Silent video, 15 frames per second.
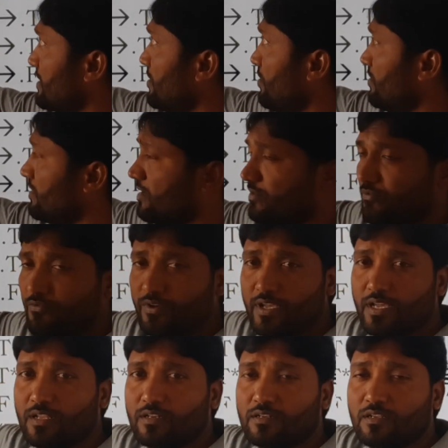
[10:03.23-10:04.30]
Check out
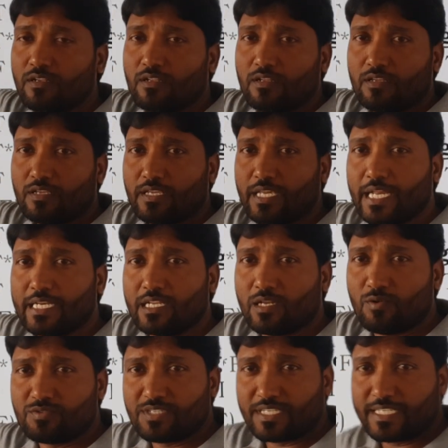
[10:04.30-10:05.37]
where E derives